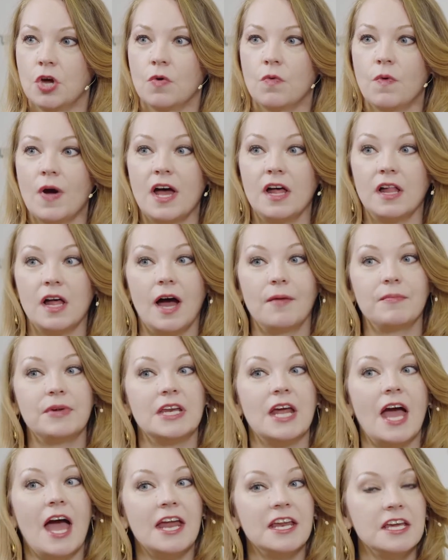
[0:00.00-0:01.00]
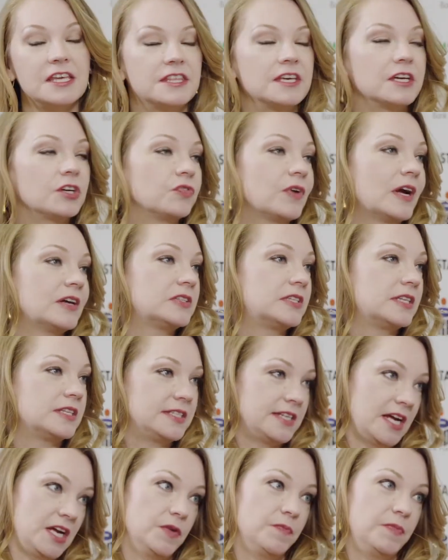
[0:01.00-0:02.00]
Well, I mean, anything around
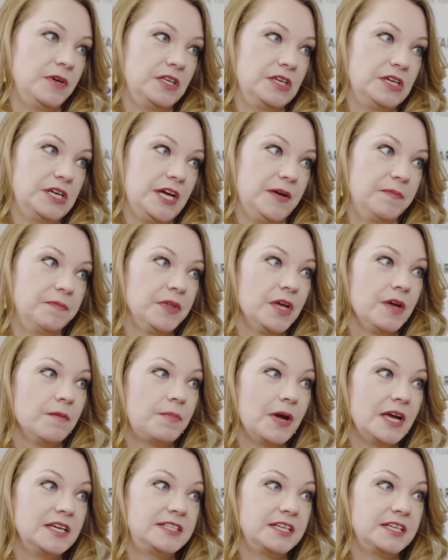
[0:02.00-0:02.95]
sustainability, okay.